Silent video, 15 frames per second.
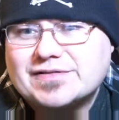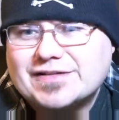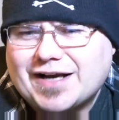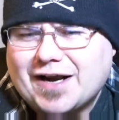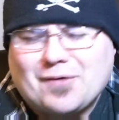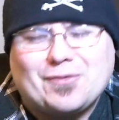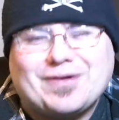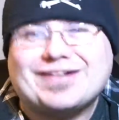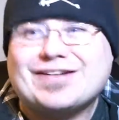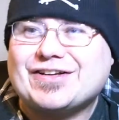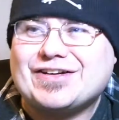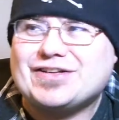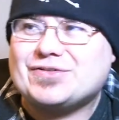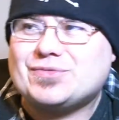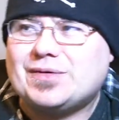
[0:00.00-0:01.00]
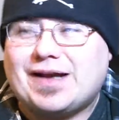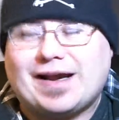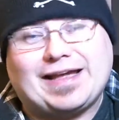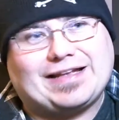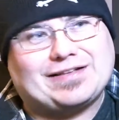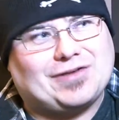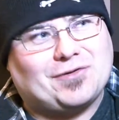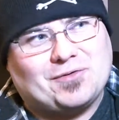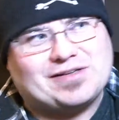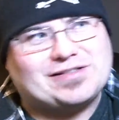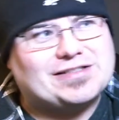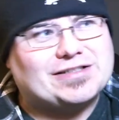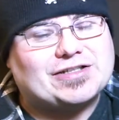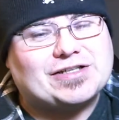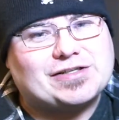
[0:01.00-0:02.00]
I want to look at Twitter. I guess I wanted
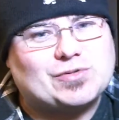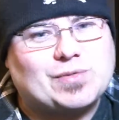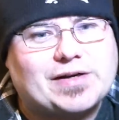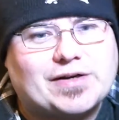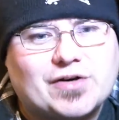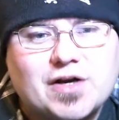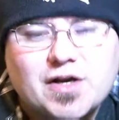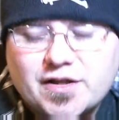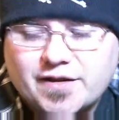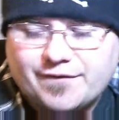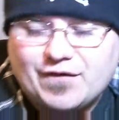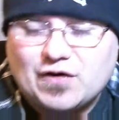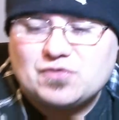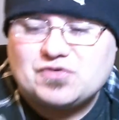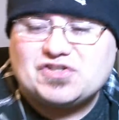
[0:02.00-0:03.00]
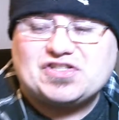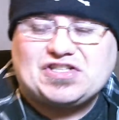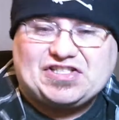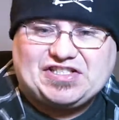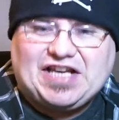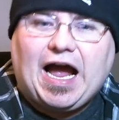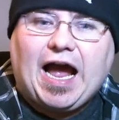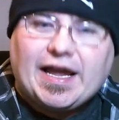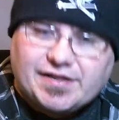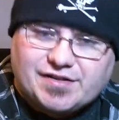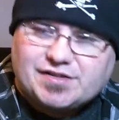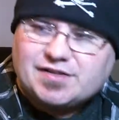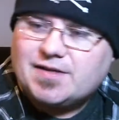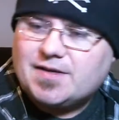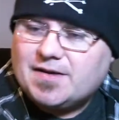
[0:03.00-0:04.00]
to look at Twitter. The phone just
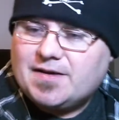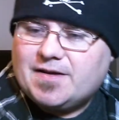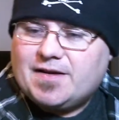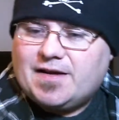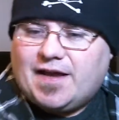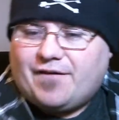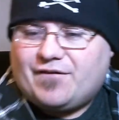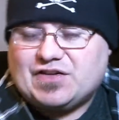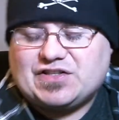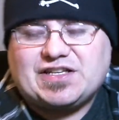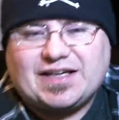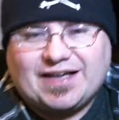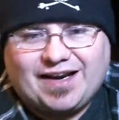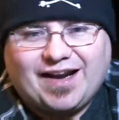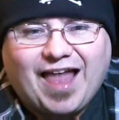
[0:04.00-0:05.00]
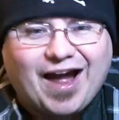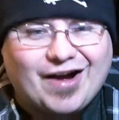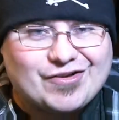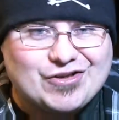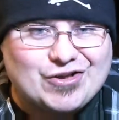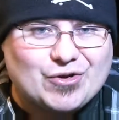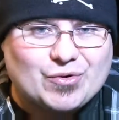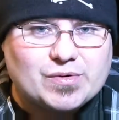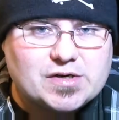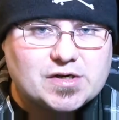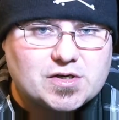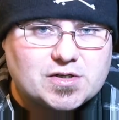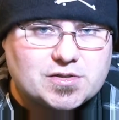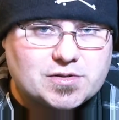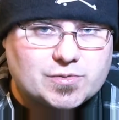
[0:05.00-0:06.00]
decides if it's going to allow you
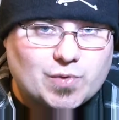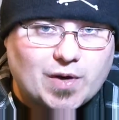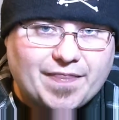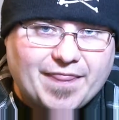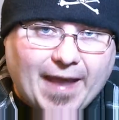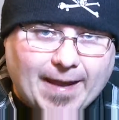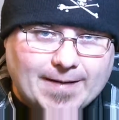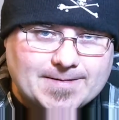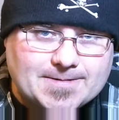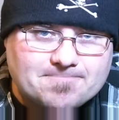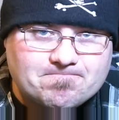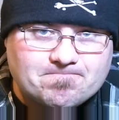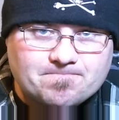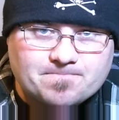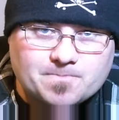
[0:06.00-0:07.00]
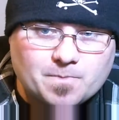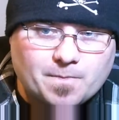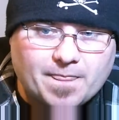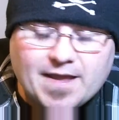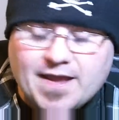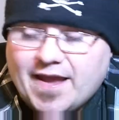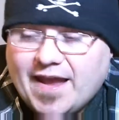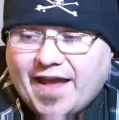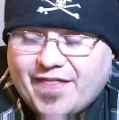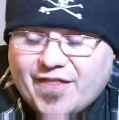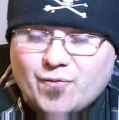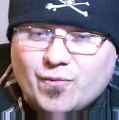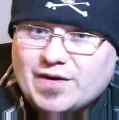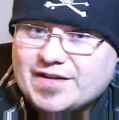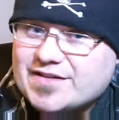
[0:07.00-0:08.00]
to run that. And
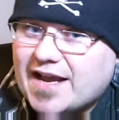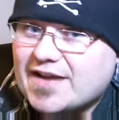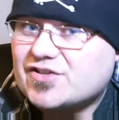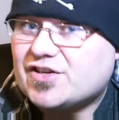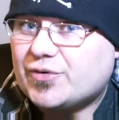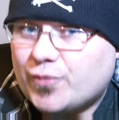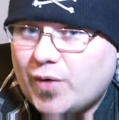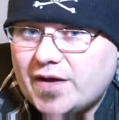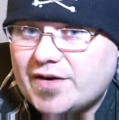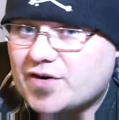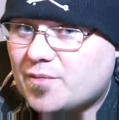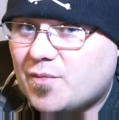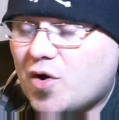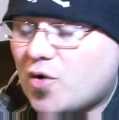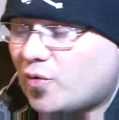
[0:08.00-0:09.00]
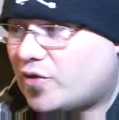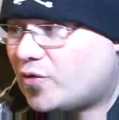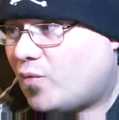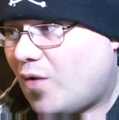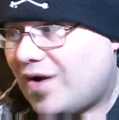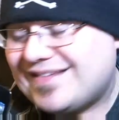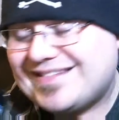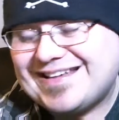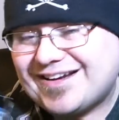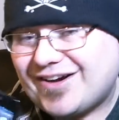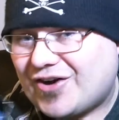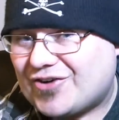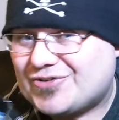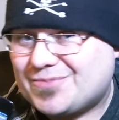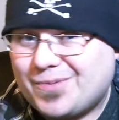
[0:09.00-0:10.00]
then when it's actually running them, with a 1
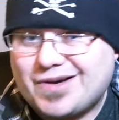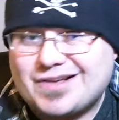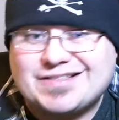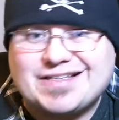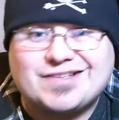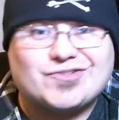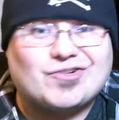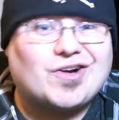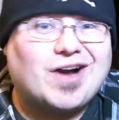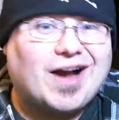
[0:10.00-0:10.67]
gigahertz processor,